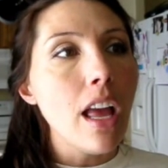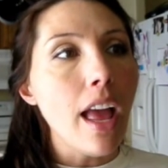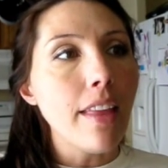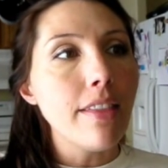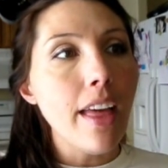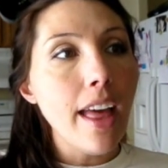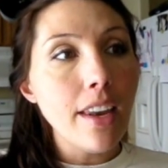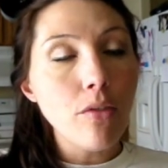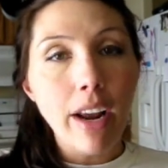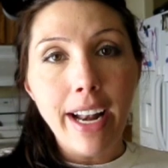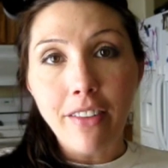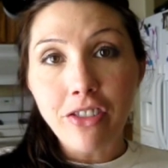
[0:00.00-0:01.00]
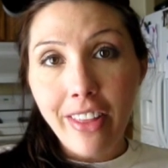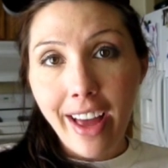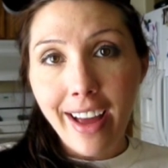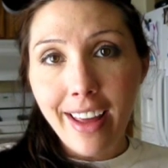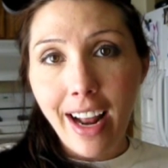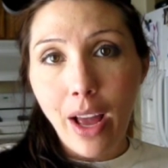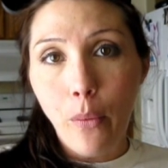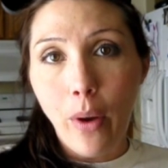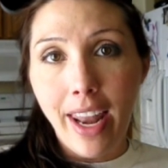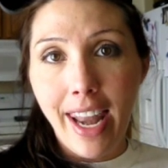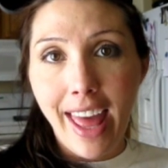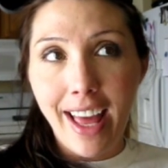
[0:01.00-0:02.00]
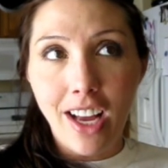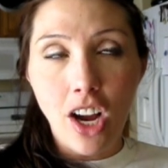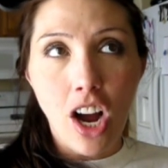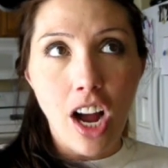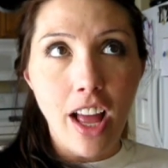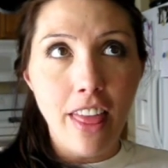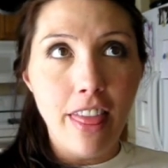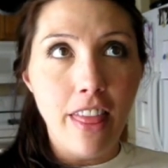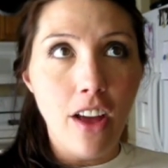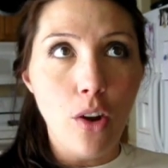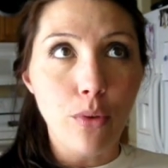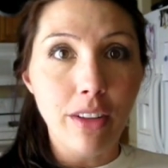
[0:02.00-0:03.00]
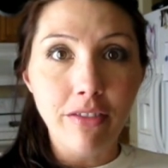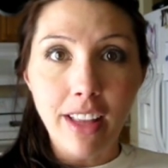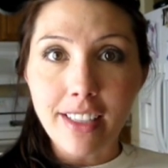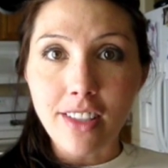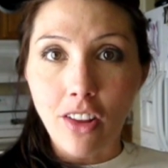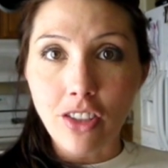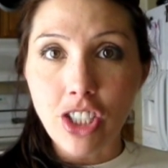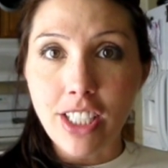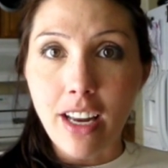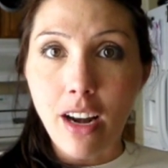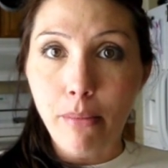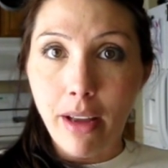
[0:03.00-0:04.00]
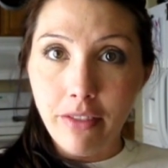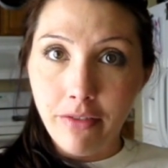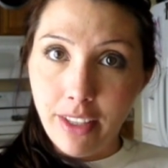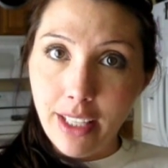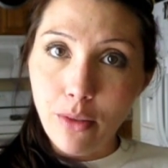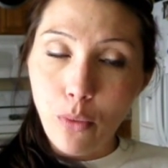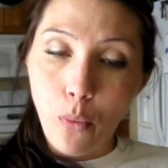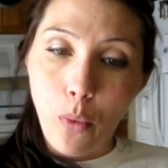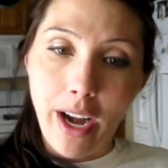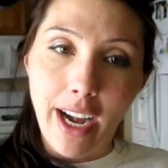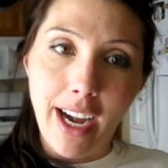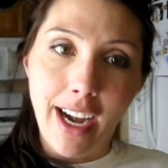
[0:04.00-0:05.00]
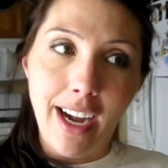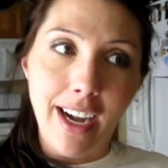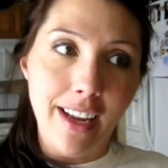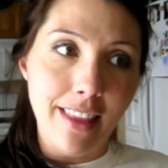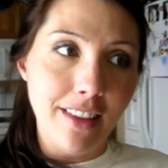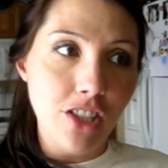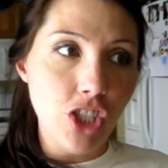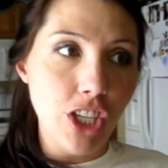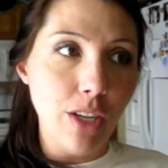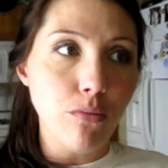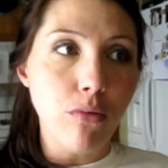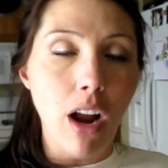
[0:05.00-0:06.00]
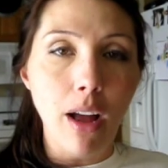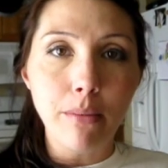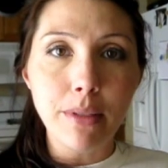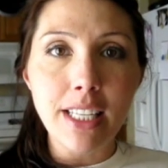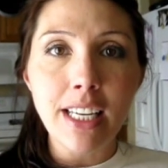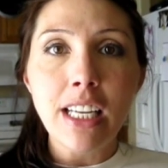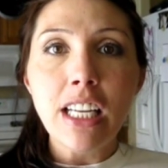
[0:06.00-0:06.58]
And then right after that, I went and got the reflexology done on my feet, where she rubbed